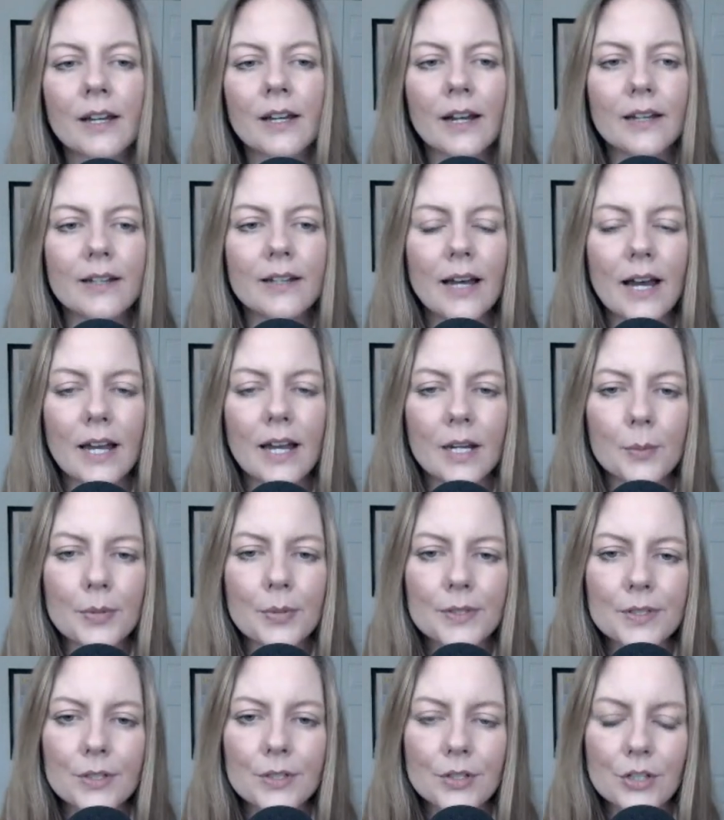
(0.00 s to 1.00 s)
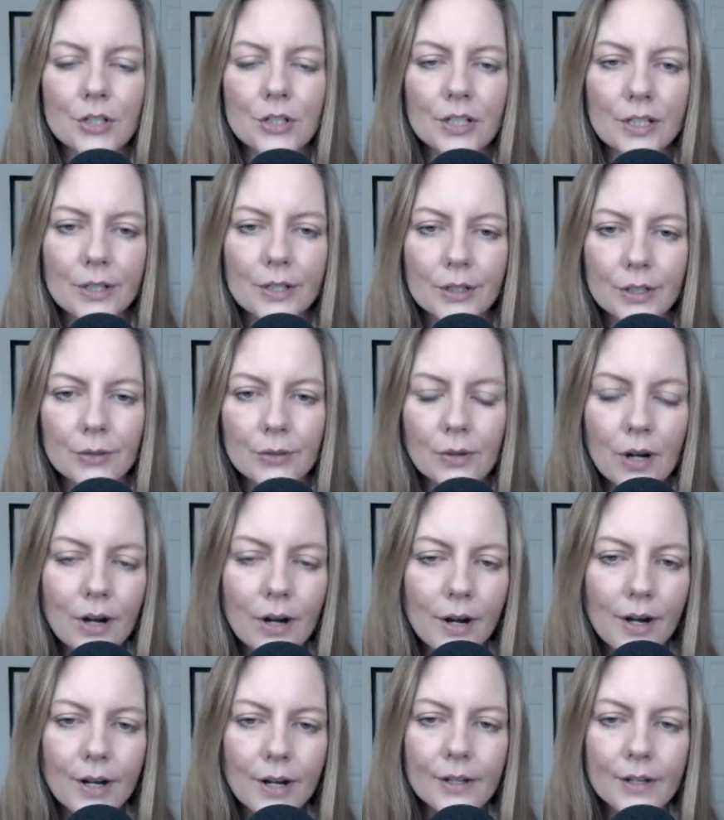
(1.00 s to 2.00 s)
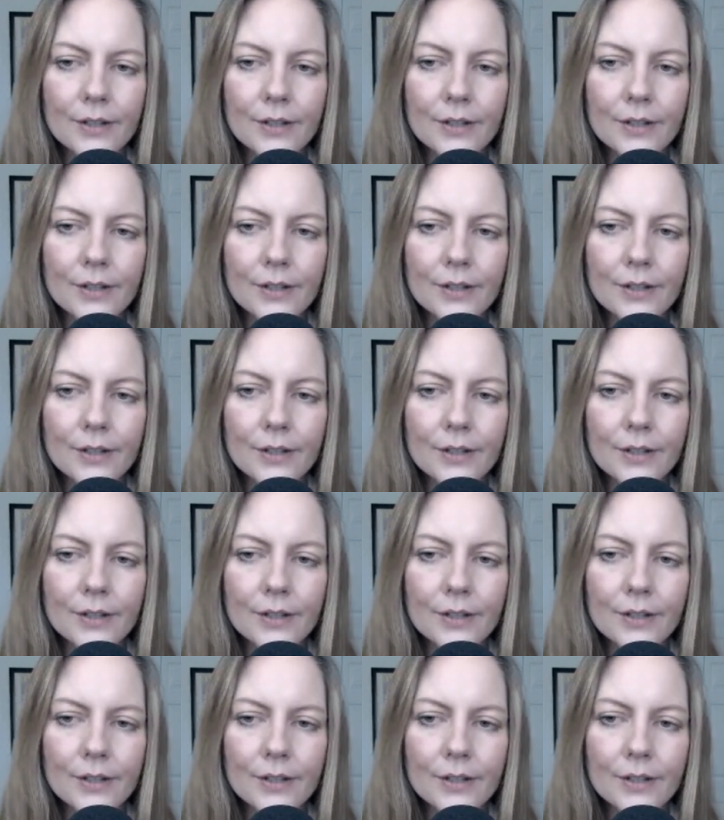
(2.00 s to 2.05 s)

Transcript: in a higher position leader you are,